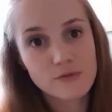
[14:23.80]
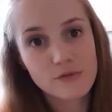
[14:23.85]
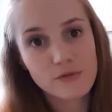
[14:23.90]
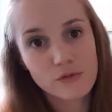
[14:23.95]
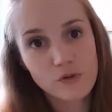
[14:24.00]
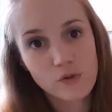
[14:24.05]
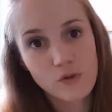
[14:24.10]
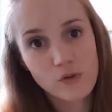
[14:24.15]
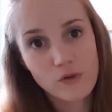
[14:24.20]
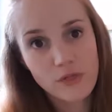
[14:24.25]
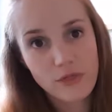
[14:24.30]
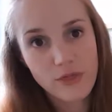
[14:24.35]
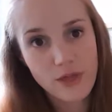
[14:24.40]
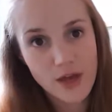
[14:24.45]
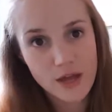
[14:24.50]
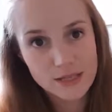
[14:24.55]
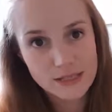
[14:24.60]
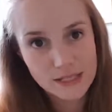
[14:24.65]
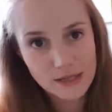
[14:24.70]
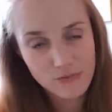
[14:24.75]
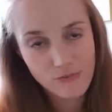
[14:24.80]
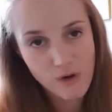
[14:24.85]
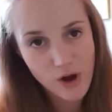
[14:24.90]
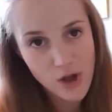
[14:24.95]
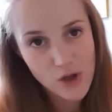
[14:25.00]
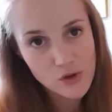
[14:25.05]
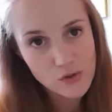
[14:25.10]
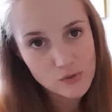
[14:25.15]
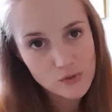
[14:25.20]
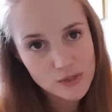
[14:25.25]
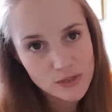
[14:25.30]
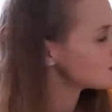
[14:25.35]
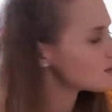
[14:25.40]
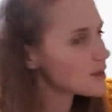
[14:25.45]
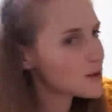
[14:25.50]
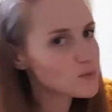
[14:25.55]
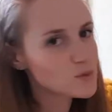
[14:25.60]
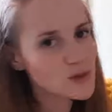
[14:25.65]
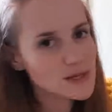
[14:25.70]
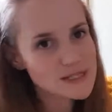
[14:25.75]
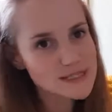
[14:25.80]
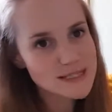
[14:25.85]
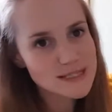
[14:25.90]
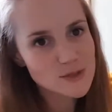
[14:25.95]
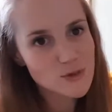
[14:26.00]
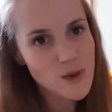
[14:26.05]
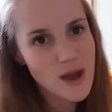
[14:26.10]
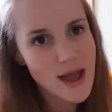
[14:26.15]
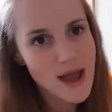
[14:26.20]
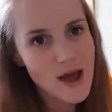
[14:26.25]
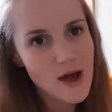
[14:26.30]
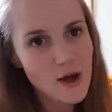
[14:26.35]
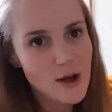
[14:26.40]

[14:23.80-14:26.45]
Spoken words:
for 30 rows. So they're pretty square.